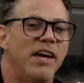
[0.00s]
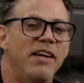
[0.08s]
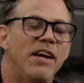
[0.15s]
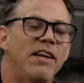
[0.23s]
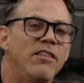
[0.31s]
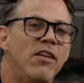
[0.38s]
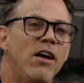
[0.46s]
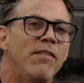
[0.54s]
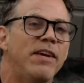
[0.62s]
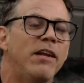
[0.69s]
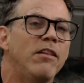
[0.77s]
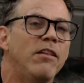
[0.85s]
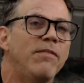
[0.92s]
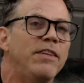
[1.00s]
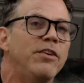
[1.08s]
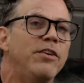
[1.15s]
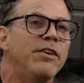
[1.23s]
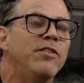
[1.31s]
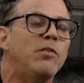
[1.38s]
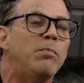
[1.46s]
I love it. I love that you're
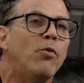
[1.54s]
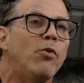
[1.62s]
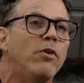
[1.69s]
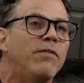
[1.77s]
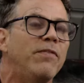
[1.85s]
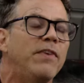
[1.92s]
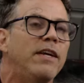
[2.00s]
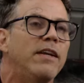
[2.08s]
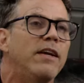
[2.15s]
in support of it.